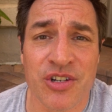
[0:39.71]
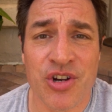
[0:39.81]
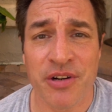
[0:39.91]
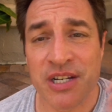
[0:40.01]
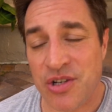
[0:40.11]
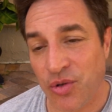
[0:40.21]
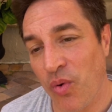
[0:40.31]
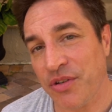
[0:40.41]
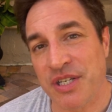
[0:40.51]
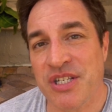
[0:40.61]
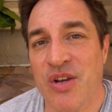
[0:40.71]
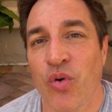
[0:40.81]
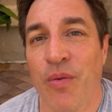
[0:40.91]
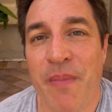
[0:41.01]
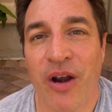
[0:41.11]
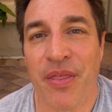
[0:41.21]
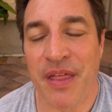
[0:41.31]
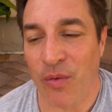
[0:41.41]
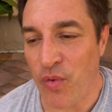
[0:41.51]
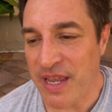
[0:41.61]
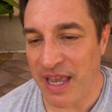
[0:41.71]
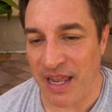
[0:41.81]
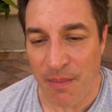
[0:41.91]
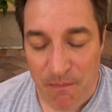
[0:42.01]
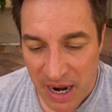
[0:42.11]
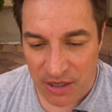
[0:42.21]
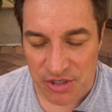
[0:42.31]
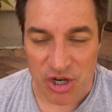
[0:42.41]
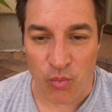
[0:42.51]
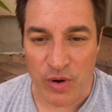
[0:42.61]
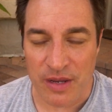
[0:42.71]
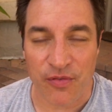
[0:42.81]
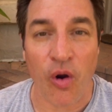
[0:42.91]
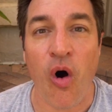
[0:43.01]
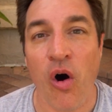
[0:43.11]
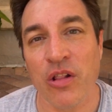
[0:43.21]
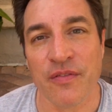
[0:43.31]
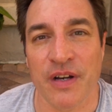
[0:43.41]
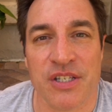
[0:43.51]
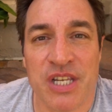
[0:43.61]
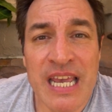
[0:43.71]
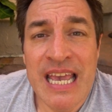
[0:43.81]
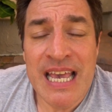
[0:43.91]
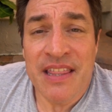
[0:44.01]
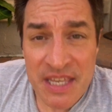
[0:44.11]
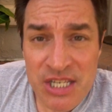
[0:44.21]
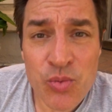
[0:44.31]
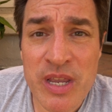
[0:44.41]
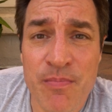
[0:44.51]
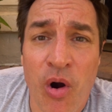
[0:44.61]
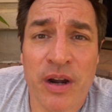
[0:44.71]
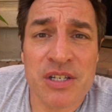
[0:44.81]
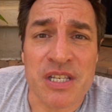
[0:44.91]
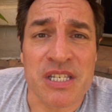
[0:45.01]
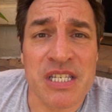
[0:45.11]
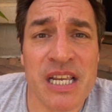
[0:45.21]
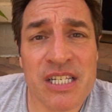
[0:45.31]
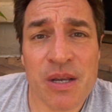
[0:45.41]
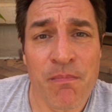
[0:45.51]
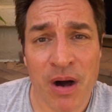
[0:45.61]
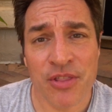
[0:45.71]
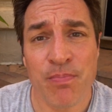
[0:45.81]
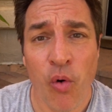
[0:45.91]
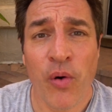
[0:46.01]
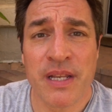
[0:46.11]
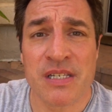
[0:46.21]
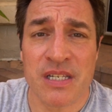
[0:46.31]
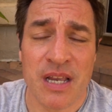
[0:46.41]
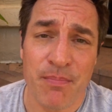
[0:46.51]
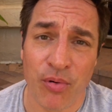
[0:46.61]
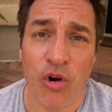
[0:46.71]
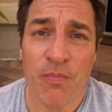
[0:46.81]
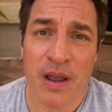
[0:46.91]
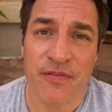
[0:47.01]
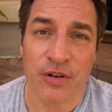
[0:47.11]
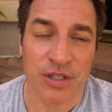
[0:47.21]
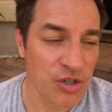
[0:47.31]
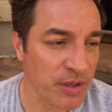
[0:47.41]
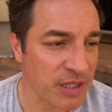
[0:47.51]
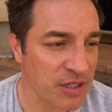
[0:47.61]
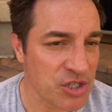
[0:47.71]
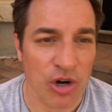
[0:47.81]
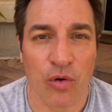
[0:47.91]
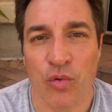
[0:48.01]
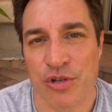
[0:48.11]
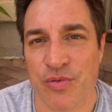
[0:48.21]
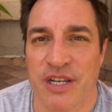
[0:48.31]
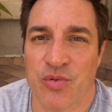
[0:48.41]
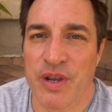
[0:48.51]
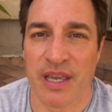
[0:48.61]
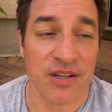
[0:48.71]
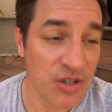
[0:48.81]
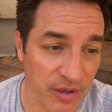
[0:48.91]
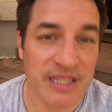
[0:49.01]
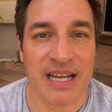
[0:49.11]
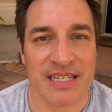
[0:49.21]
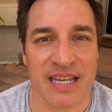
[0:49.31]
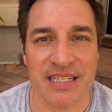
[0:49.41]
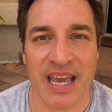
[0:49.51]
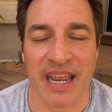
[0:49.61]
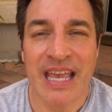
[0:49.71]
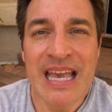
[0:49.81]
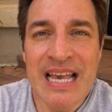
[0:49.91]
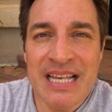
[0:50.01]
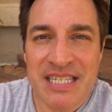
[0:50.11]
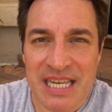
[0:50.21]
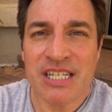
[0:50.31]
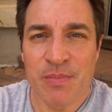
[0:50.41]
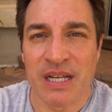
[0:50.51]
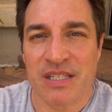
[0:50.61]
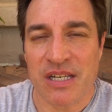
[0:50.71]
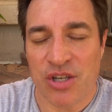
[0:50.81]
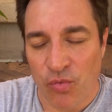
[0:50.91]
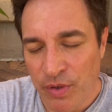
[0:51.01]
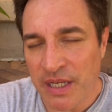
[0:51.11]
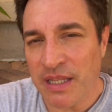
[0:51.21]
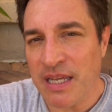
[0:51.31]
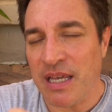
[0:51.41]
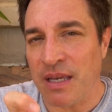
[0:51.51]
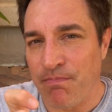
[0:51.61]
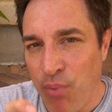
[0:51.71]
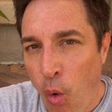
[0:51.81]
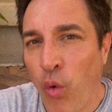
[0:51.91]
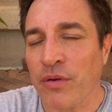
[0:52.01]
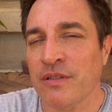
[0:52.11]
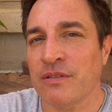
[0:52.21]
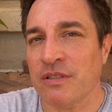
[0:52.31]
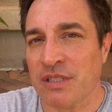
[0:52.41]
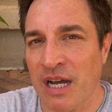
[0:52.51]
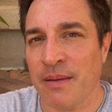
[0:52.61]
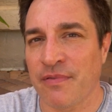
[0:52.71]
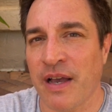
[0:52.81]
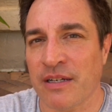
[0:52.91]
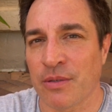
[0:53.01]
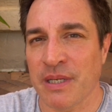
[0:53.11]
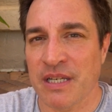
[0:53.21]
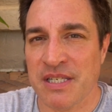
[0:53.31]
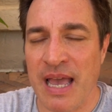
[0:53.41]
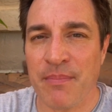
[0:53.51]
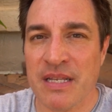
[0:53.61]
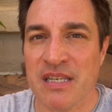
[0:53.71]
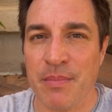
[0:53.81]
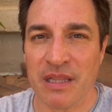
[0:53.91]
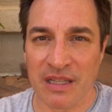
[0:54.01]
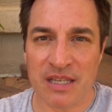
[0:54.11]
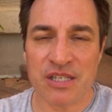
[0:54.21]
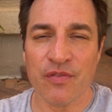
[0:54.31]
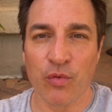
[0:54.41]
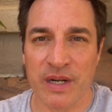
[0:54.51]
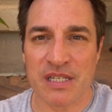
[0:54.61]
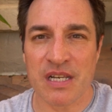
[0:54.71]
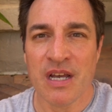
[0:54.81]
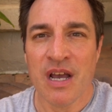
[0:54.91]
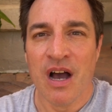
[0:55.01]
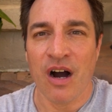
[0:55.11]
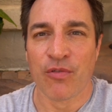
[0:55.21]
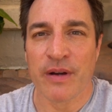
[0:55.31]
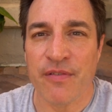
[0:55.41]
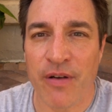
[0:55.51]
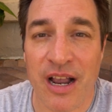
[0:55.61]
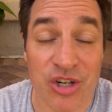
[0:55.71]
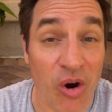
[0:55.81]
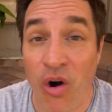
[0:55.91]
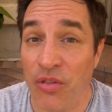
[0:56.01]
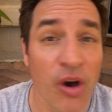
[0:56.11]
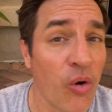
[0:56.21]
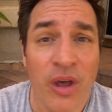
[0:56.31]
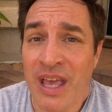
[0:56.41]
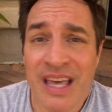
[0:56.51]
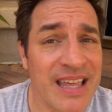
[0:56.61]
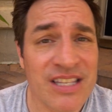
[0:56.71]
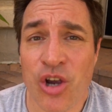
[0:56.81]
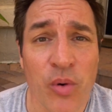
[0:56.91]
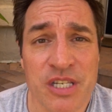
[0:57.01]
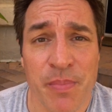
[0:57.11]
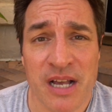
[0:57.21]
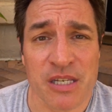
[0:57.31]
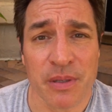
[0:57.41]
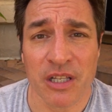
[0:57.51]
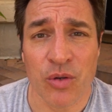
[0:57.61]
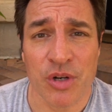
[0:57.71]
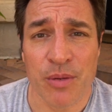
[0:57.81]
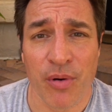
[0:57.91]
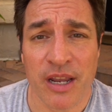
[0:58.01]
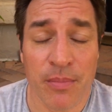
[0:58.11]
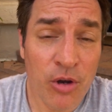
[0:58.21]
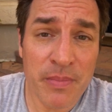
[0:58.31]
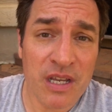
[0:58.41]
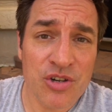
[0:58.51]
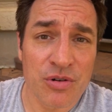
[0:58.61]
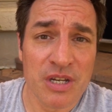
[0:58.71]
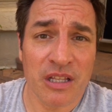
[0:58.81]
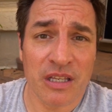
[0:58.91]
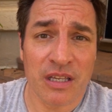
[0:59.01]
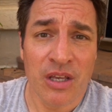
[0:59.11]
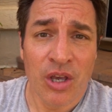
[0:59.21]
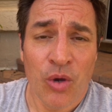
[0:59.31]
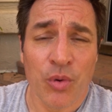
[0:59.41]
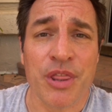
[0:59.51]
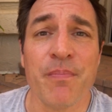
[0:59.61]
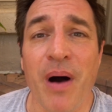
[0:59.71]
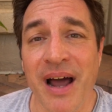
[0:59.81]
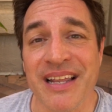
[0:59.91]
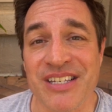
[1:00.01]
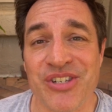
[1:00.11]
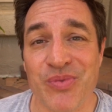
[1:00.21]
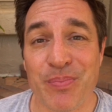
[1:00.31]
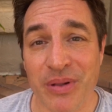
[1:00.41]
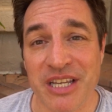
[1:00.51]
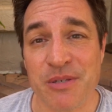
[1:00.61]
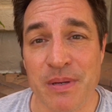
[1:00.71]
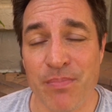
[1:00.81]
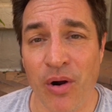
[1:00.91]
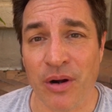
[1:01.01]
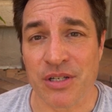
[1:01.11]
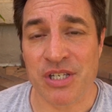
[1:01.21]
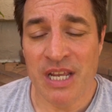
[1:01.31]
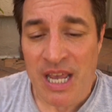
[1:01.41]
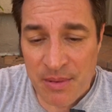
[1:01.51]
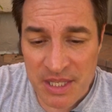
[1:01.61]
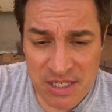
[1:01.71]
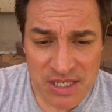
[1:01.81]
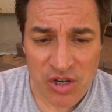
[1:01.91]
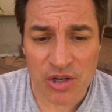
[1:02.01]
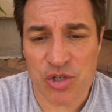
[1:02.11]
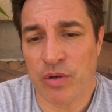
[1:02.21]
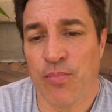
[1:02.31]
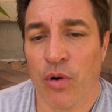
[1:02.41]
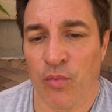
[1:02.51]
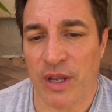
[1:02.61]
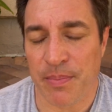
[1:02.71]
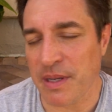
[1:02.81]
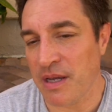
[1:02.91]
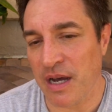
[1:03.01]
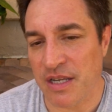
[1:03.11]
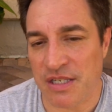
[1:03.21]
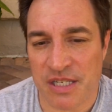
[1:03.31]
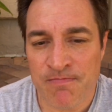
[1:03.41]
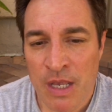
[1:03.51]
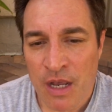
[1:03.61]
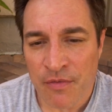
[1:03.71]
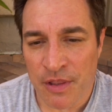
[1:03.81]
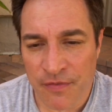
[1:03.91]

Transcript: the journey to the Walt Disney World Marathon weekend, a milestone week for all of us. This week marks the 6-month point since I broke my foot during the Star Wars race weekend, during that 10K. 6 months is a really important time factor because that means I'm at less of a risk of refracture, although that's always a possibility when you break a bone because you're dealing with the body's replacement parts. This is also an important week because for the